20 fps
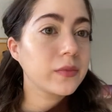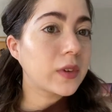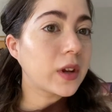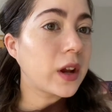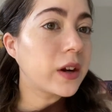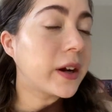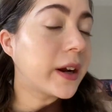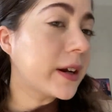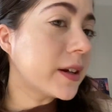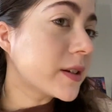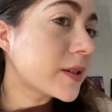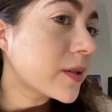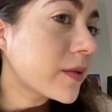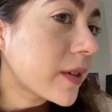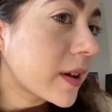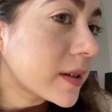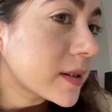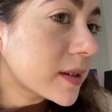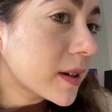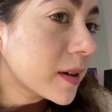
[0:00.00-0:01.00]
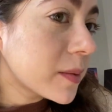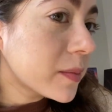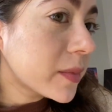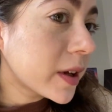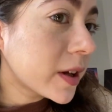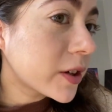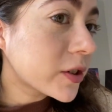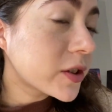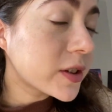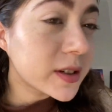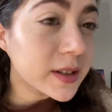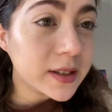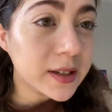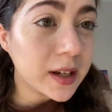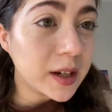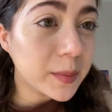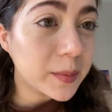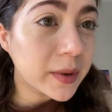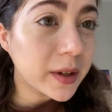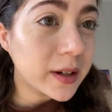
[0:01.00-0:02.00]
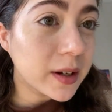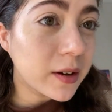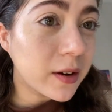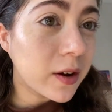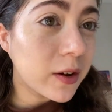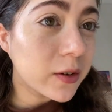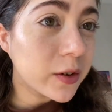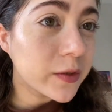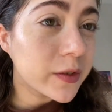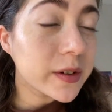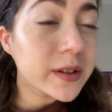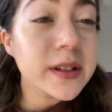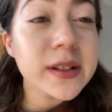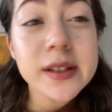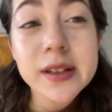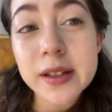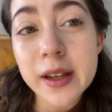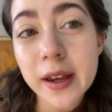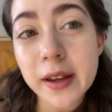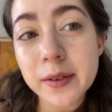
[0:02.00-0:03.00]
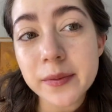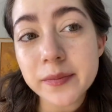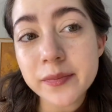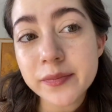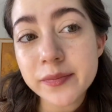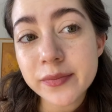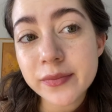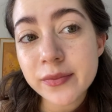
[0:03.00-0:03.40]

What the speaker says: All right, so that's the complexion stick blended all over the skin.